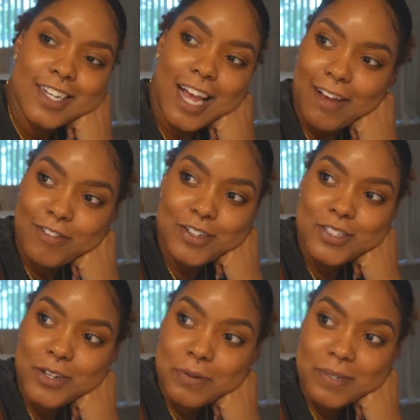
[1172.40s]
I feel
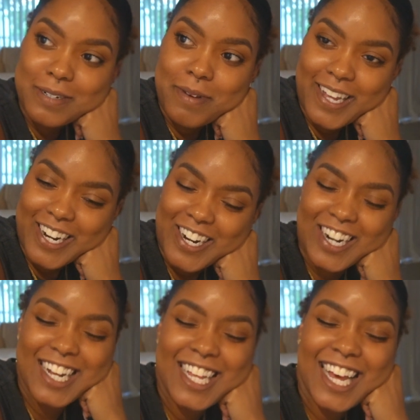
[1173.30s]
so much better.
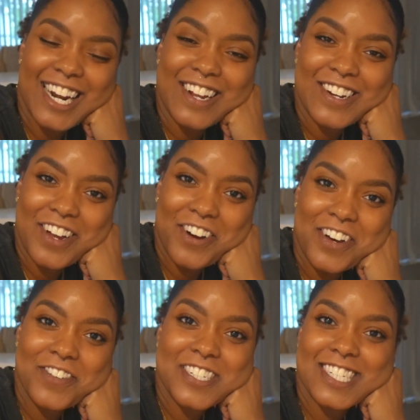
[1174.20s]
I don't know,
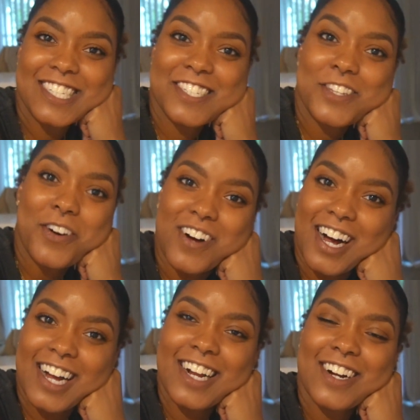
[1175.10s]
it was just so
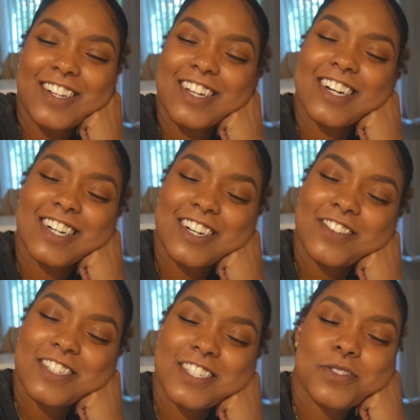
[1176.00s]
hot earlier and I
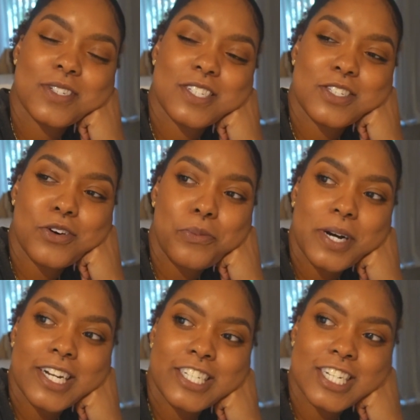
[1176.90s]
was doing so
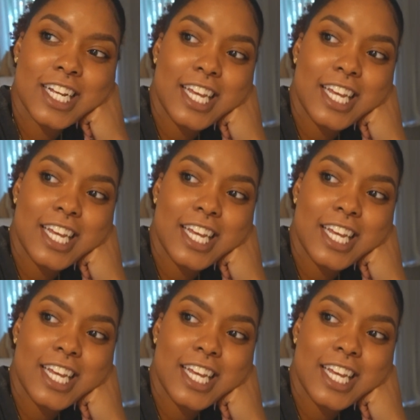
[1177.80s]
much.